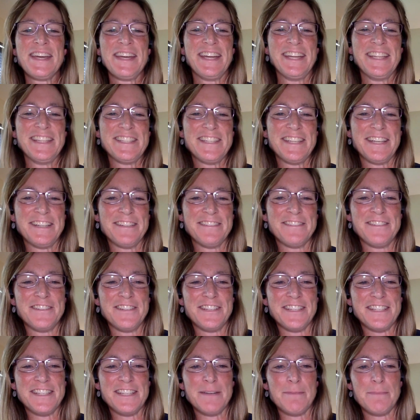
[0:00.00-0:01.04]
instead of
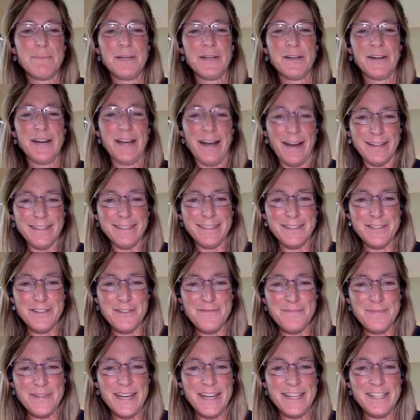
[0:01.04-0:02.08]
just a periodic
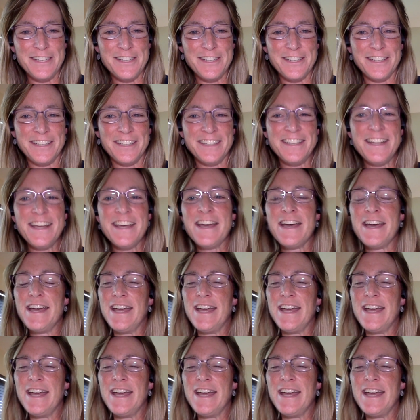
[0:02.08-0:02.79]
donation.